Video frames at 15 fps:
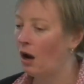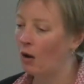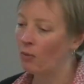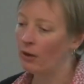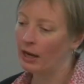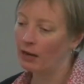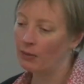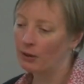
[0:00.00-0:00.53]

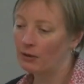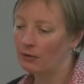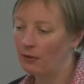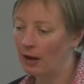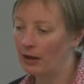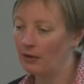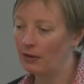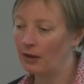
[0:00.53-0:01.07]
We had a bit of
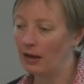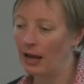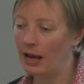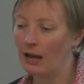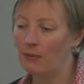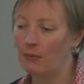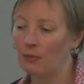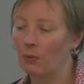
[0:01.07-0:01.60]
fun in the
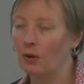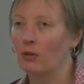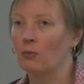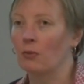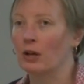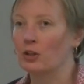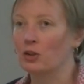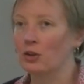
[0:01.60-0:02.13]
lab. One
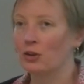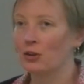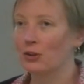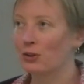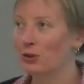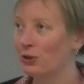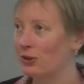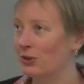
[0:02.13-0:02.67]
of my
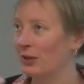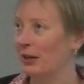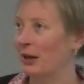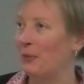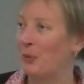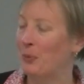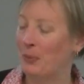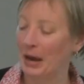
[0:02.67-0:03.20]
students who's sitting
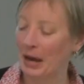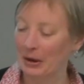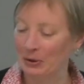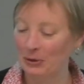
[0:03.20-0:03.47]
up the back,